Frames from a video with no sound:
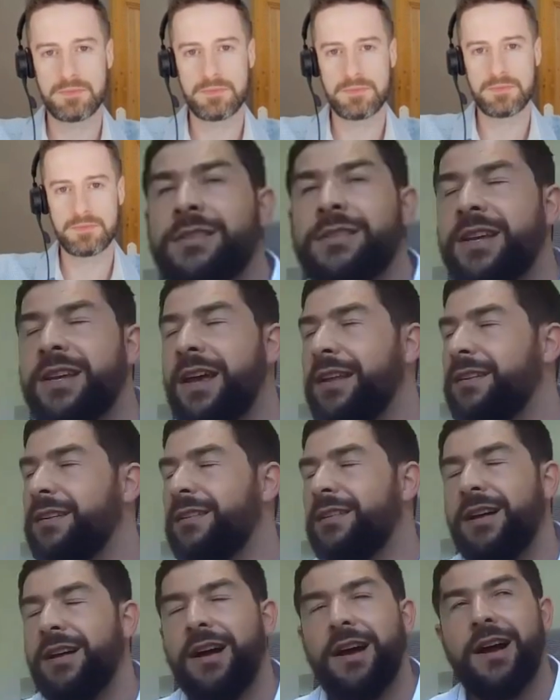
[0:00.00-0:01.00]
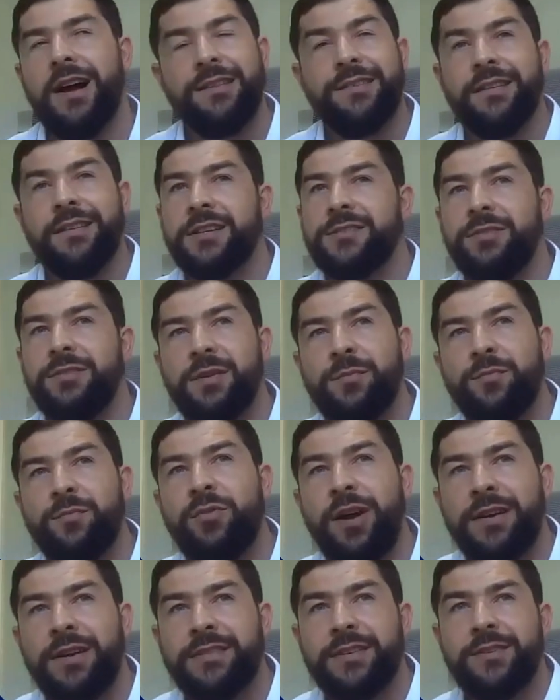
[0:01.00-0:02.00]
Thanks, Ken. I think that's really
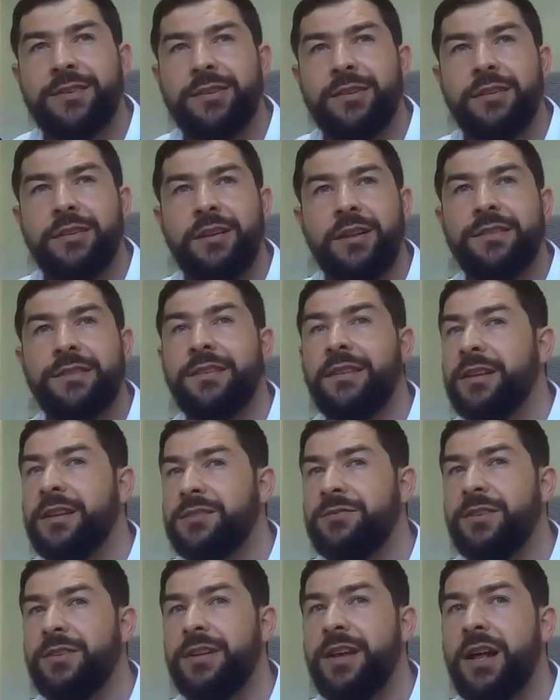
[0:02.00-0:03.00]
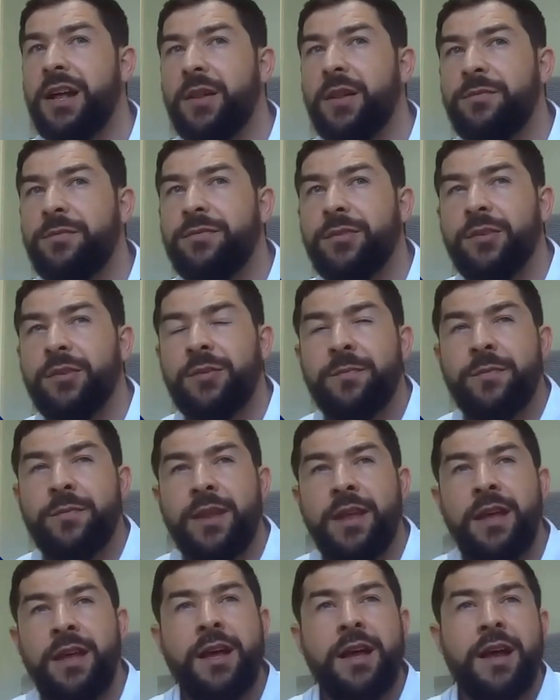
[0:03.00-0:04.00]
practical. I think that's really helpful.
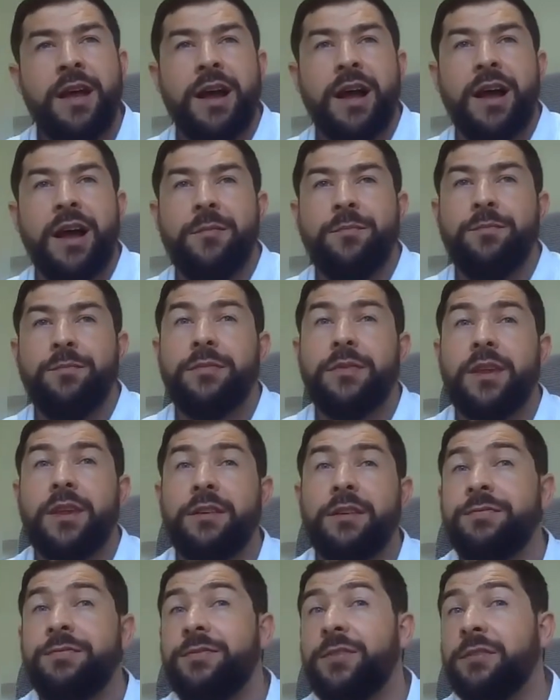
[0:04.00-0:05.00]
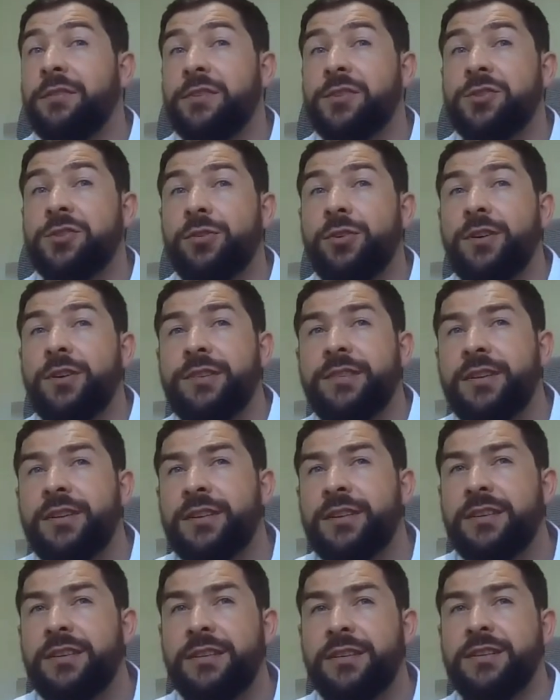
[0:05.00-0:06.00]
If you enjoyed
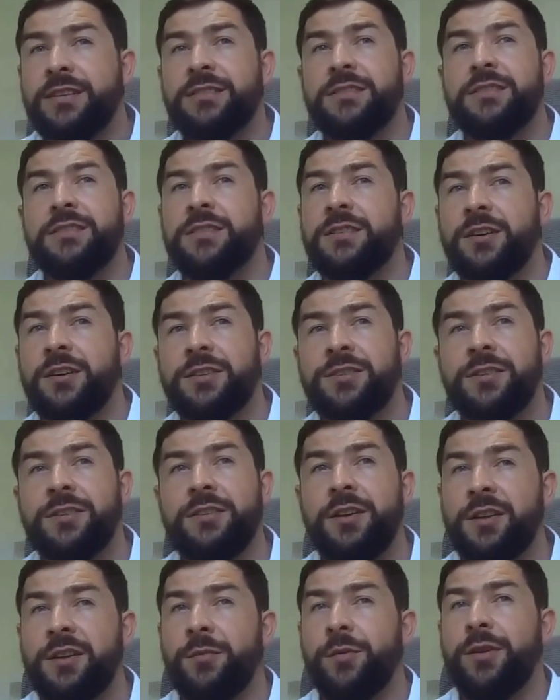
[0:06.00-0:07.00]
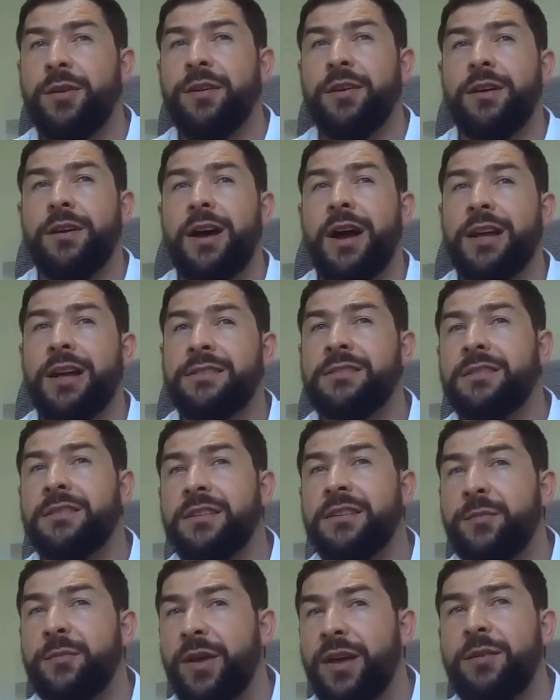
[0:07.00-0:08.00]
this discussion and you want to add to
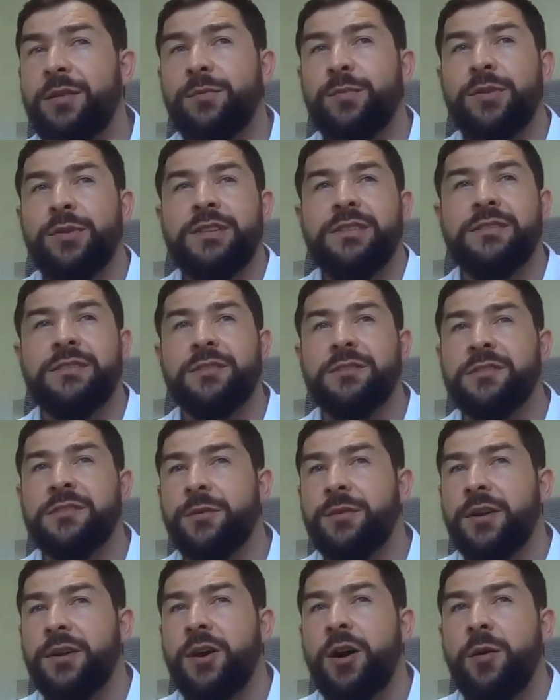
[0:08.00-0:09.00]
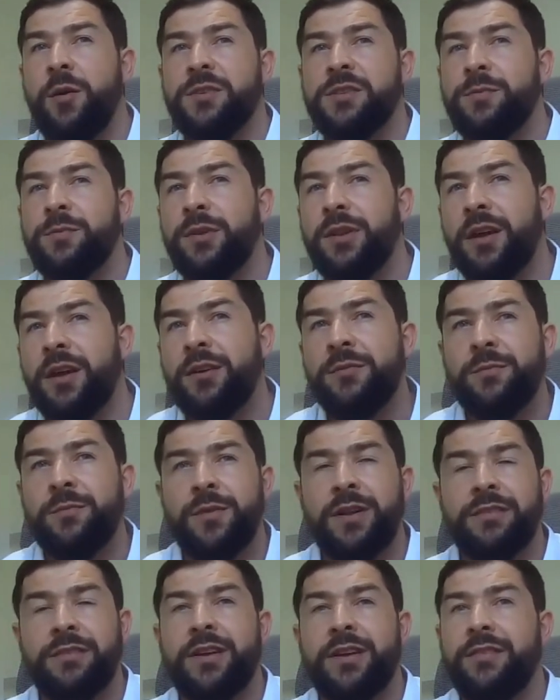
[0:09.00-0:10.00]
the debate, please do so in the comments below.
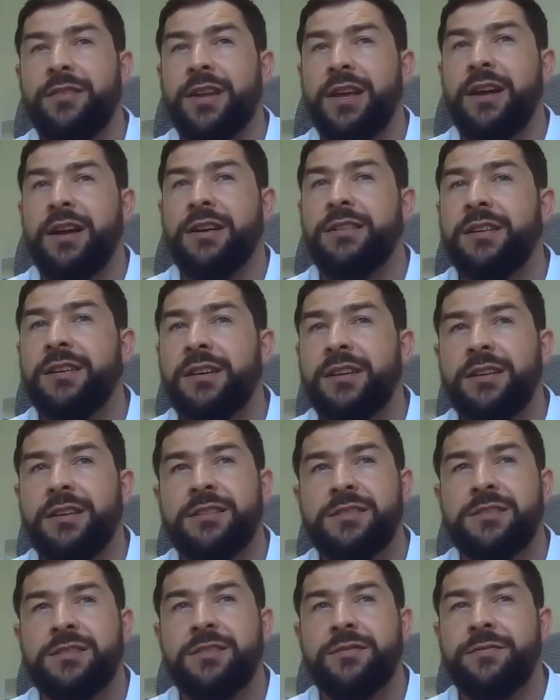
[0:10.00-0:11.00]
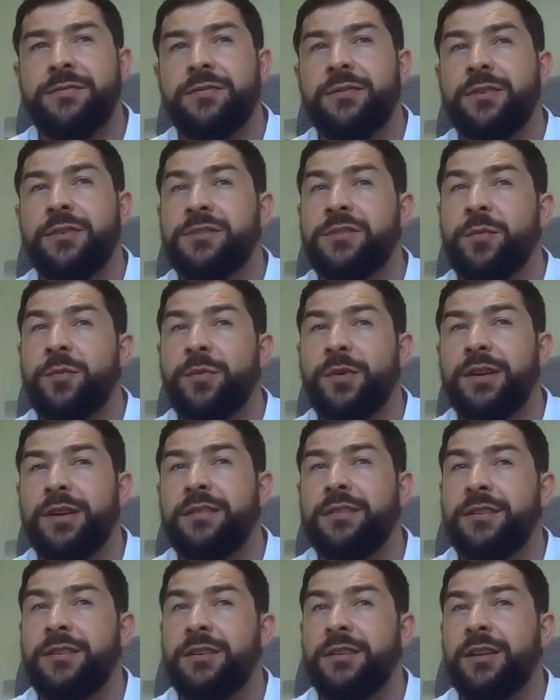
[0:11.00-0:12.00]
If you have any ideas for a
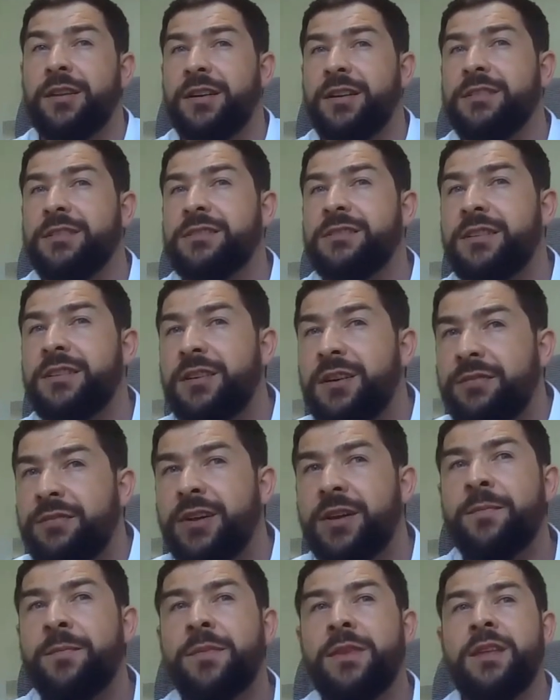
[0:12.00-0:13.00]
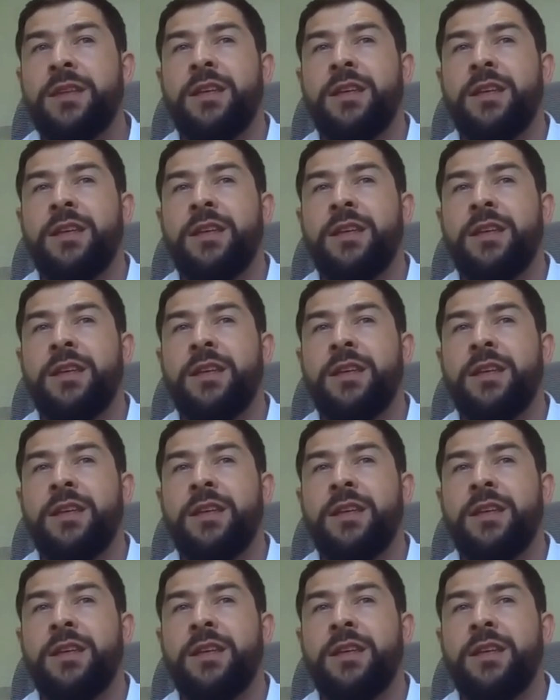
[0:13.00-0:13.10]
topic that you'd like us to cover,